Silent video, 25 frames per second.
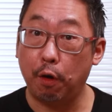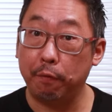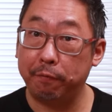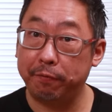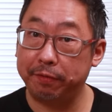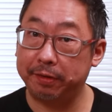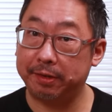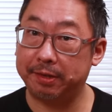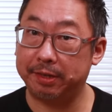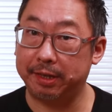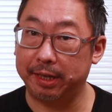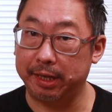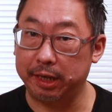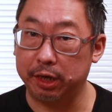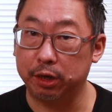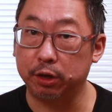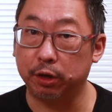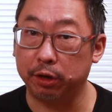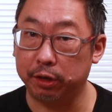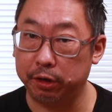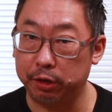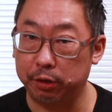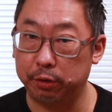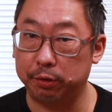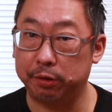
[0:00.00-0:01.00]
Obviously you've
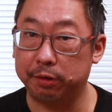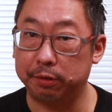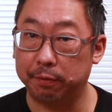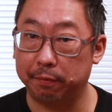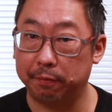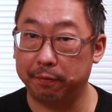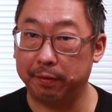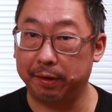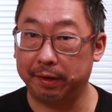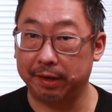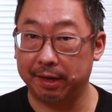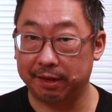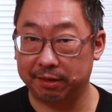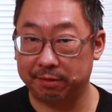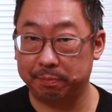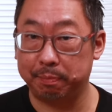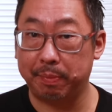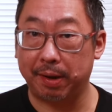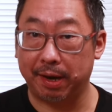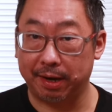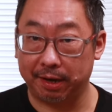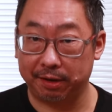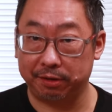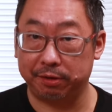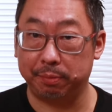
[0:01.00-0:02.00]
got to use something that's
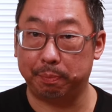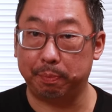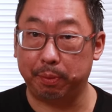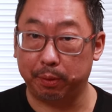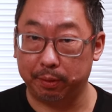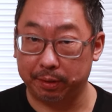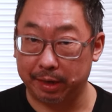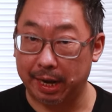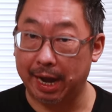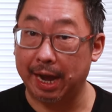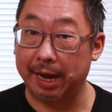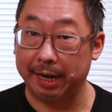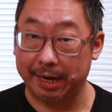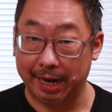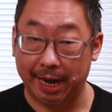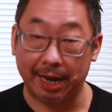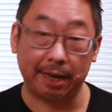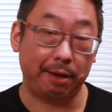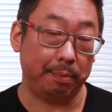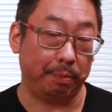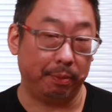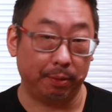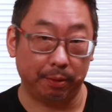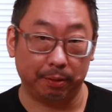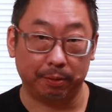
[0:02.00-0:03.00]
palatable and
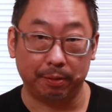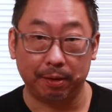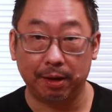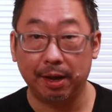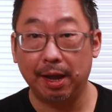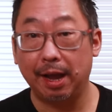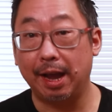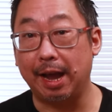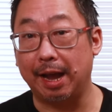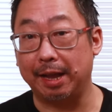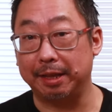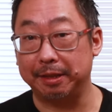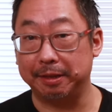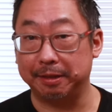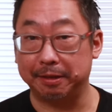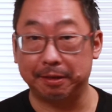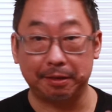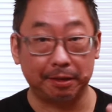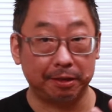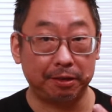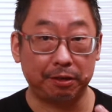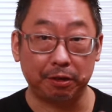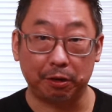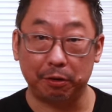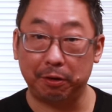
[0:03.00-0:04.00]
edible, and
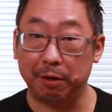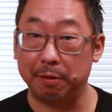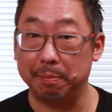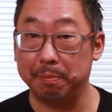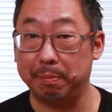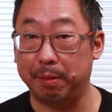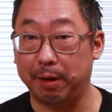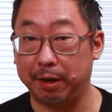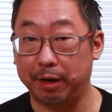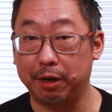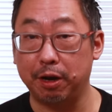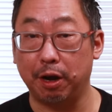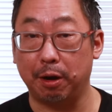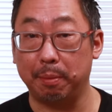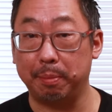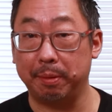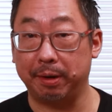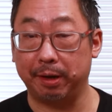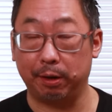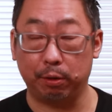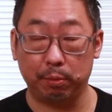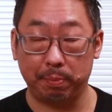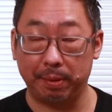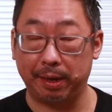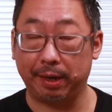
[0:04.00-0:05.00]
sodium
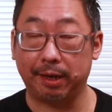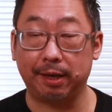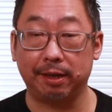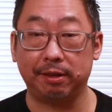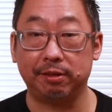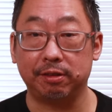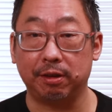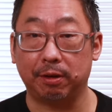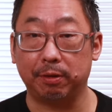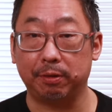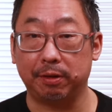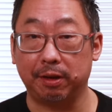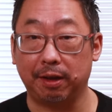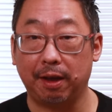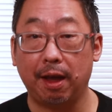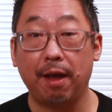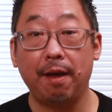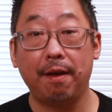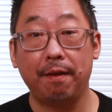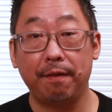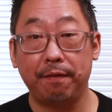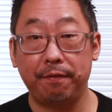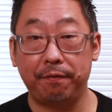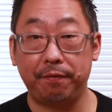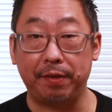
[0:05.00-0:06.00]
bicarbonate or baking soda
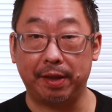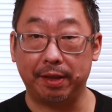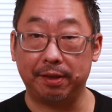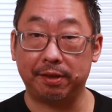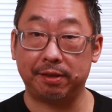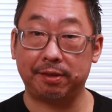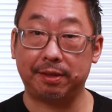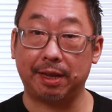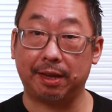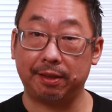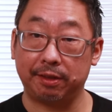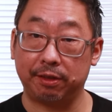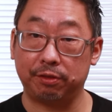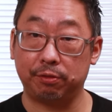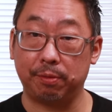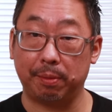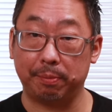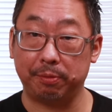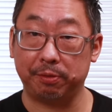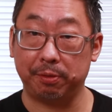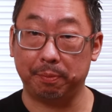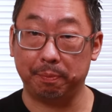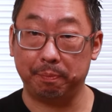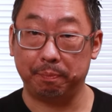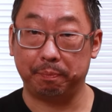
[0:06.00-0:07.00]
fits that
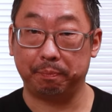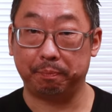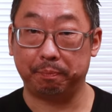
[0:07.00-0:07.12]
description.